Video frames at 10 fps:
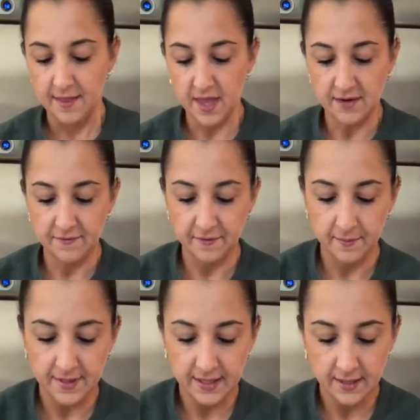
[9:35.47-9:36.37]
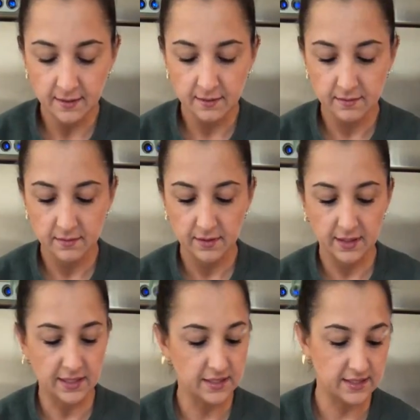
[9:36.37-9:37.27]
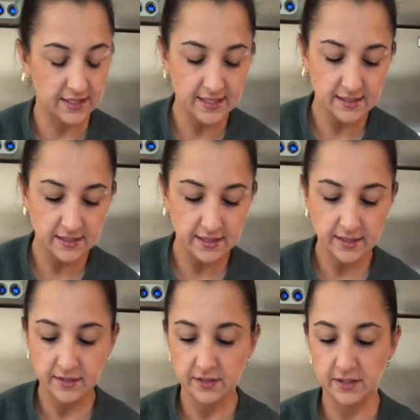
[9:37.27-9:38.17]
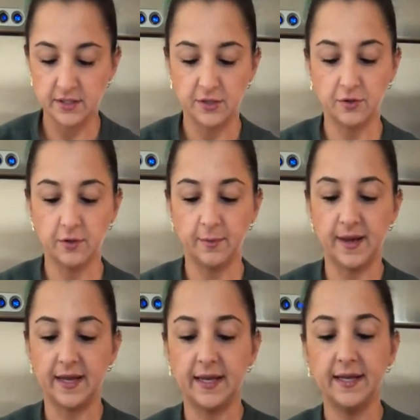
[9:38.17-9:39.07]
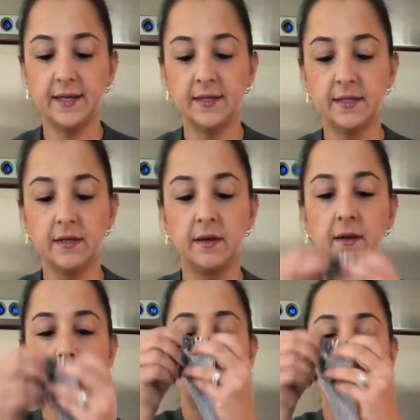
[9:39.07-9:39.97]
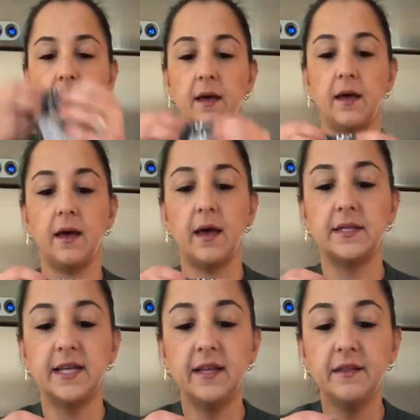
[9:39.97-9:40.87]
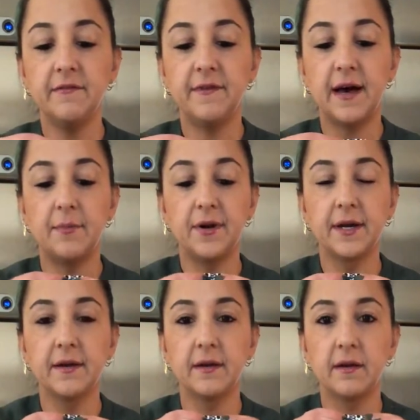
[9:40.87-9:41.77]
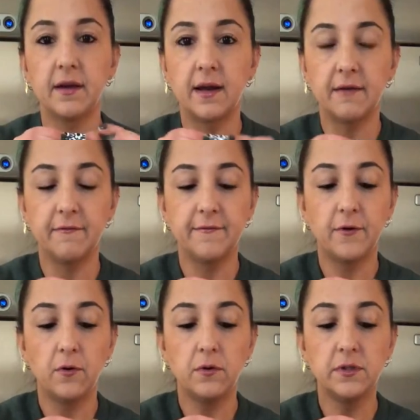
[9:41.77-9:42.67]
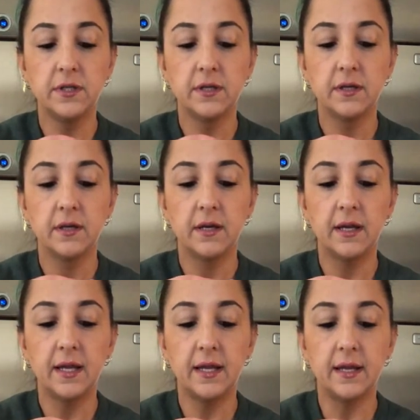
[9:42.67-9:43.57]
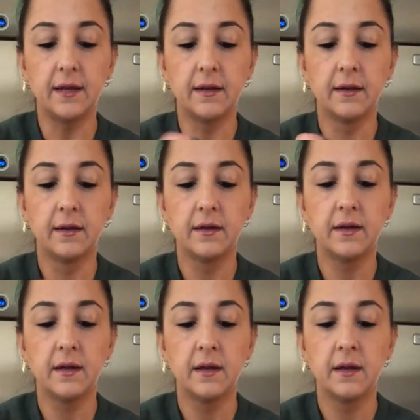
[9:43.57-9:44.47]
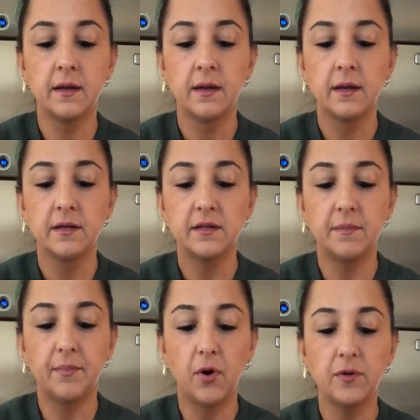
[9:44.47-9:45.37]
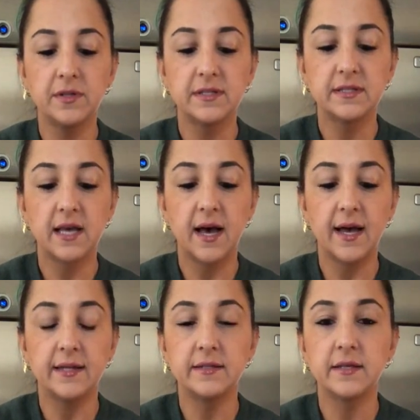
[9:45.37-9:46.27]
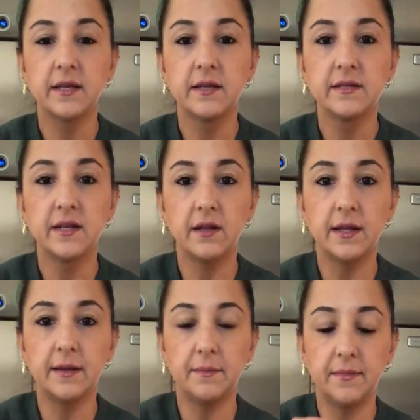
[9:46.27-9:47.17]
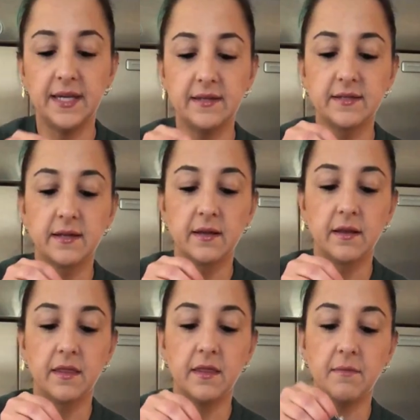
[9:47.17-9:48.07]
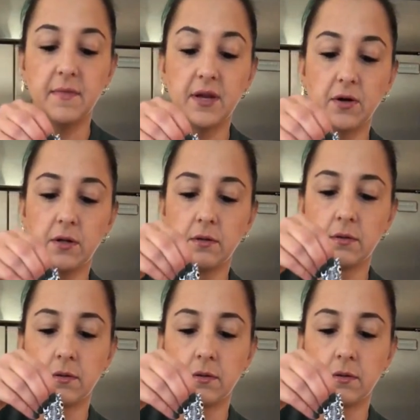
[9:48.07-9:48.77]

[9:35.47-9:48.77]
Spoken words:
Then for me, it is easy just to do it by hand. I take the fabric and I fold in to both sides till it meets the middle,